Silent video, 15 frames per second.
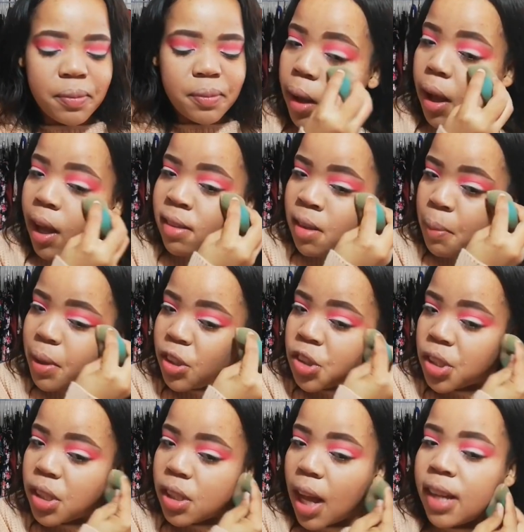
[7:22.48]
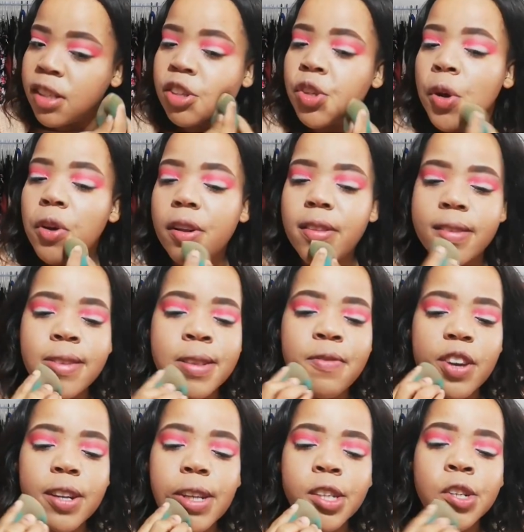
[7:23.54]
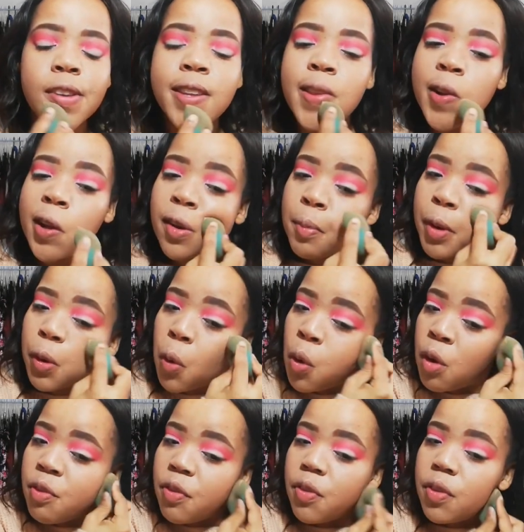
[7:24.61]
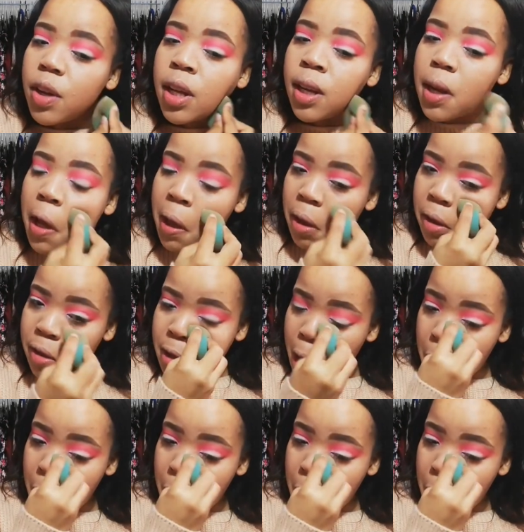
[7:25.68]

As I mentioned, the undertone on this foundation is a little bit off. It is